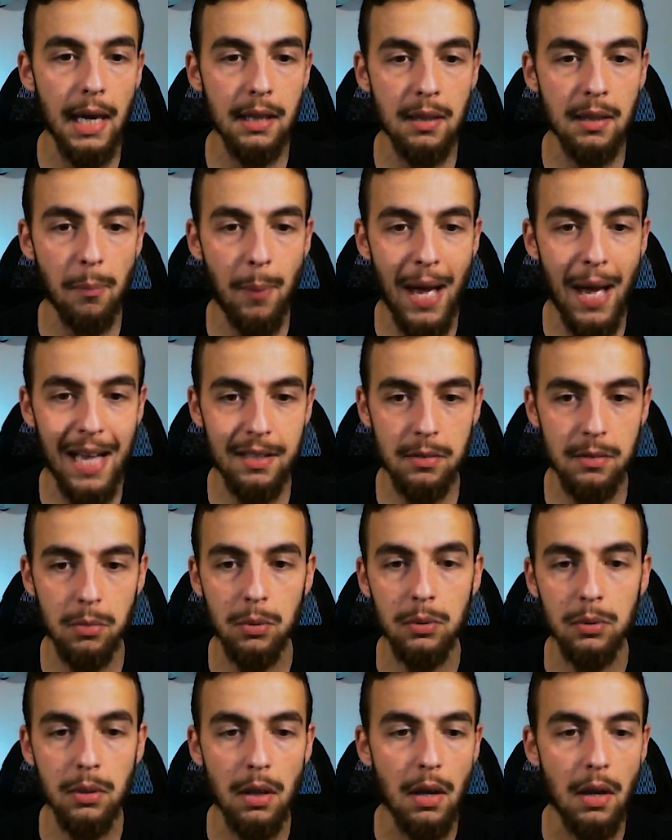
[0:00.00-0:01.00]
the
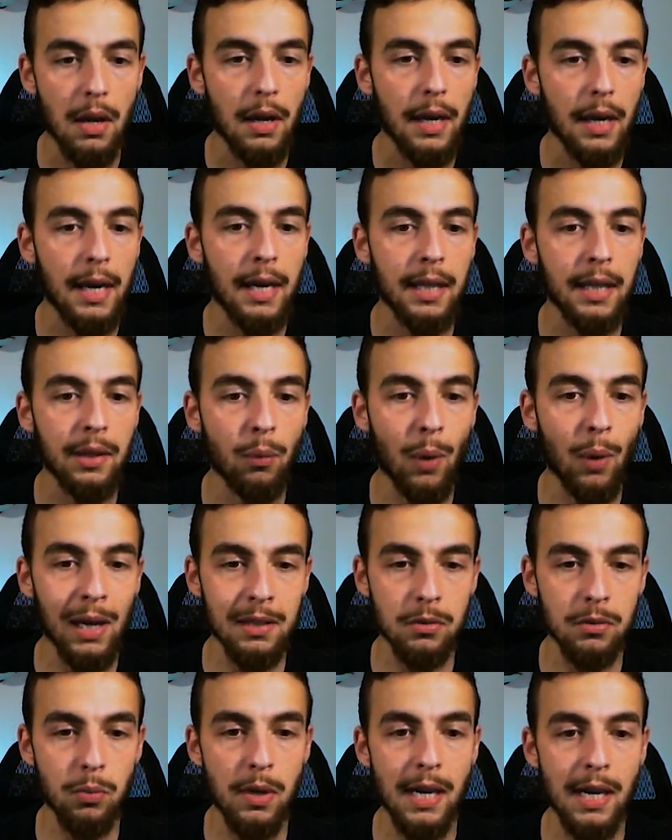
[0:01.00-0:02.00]
password. And
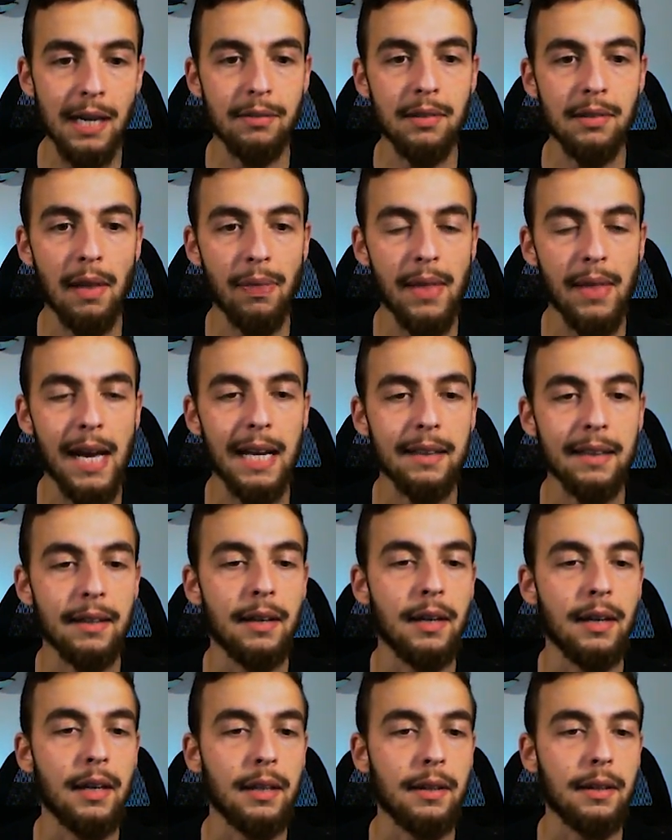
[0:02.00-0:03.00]
once we have done that,
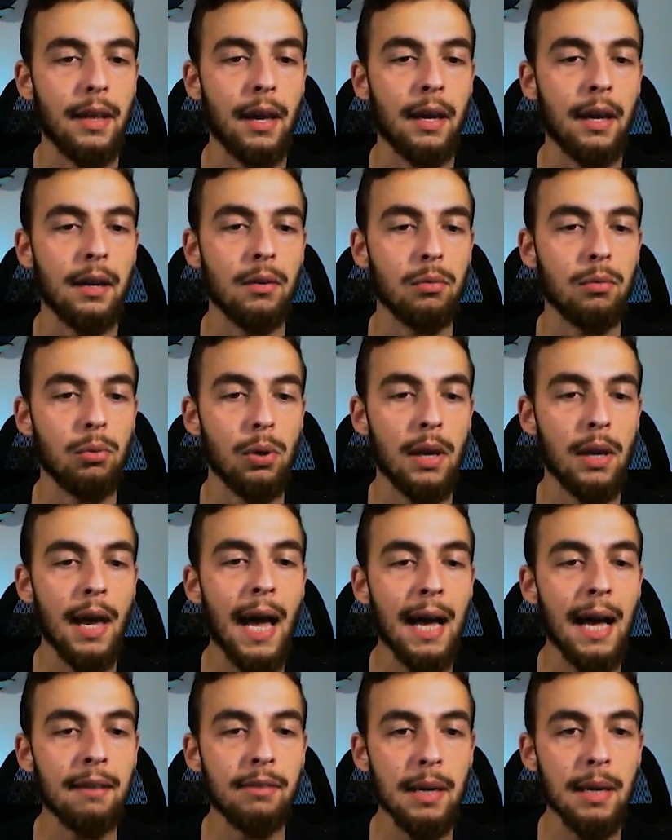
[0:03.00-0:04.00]
then we
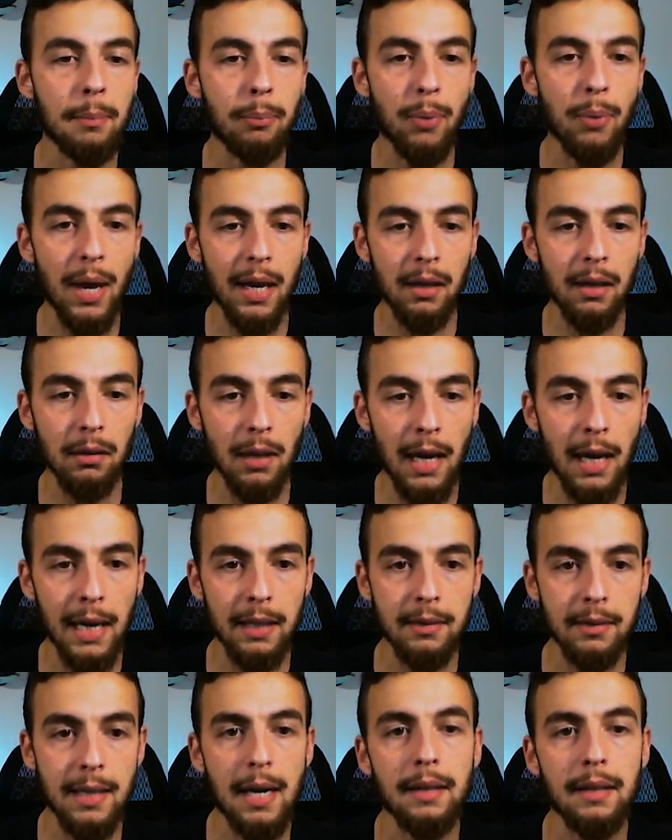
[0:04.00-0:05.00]
have a breaker
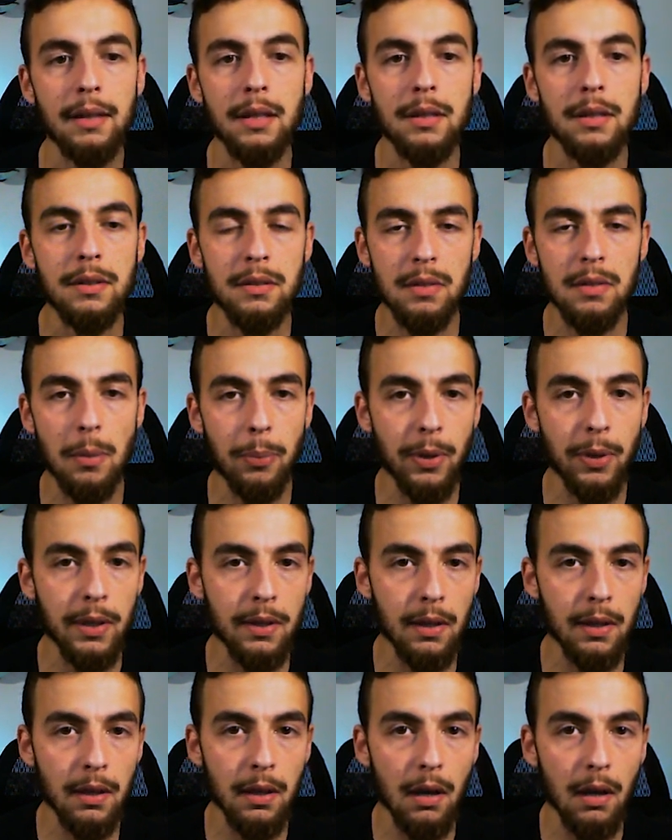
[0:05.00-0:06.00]
line that is
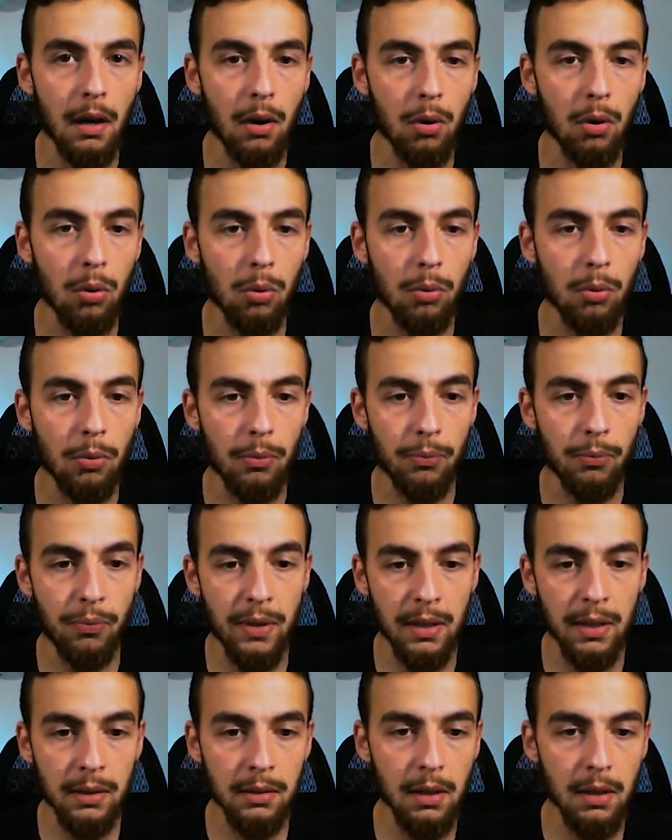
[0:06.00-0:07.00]
separating our
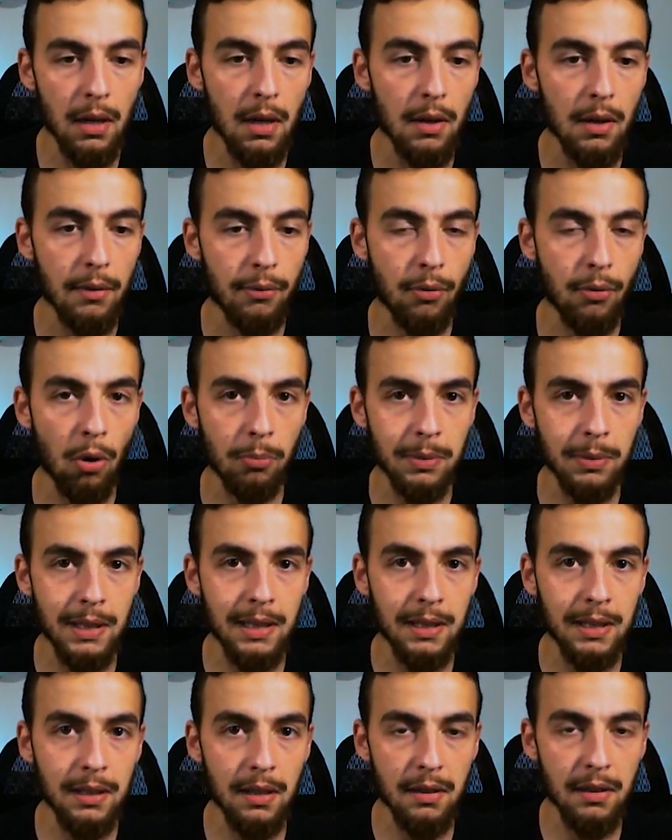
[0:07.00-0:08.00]
field from
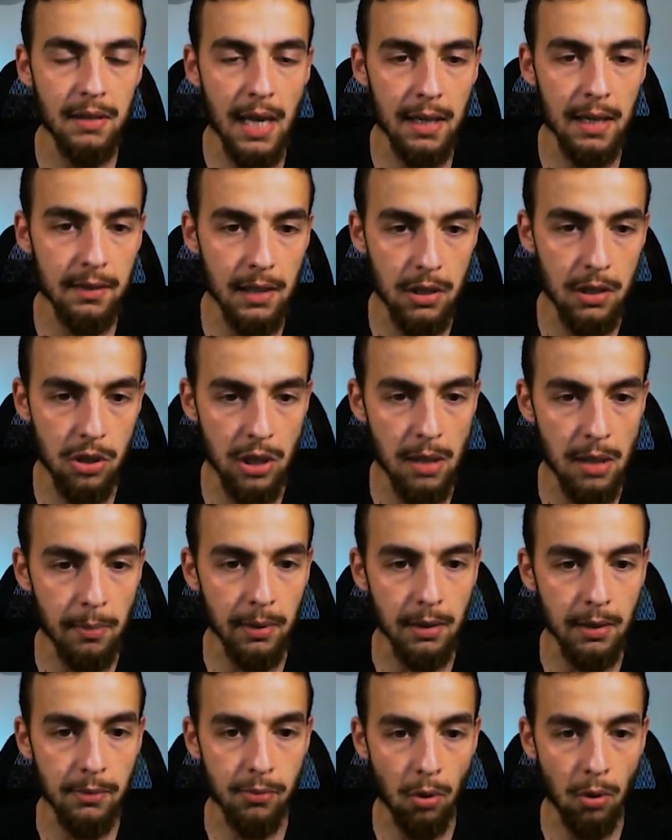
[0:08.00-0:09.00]
the next
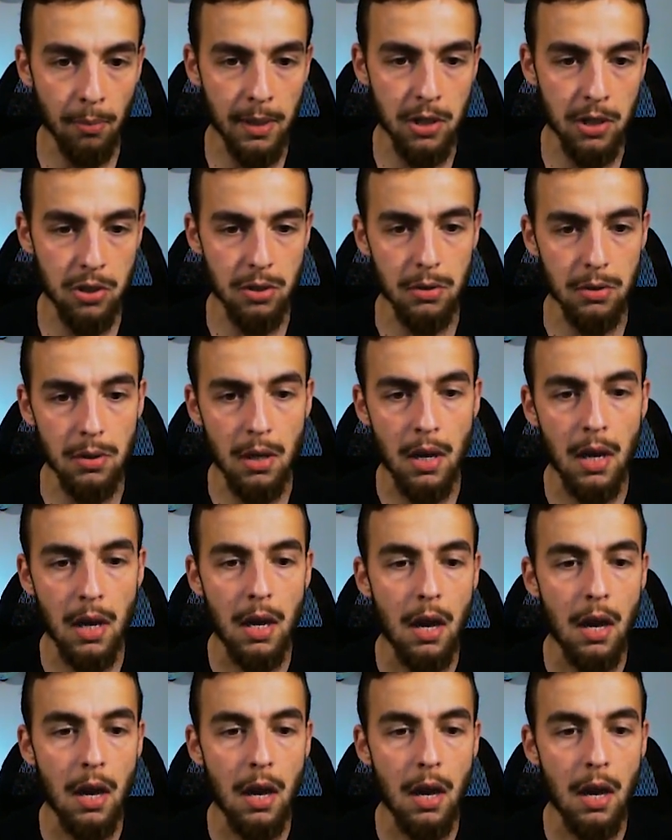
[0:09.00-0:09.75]
HTML information.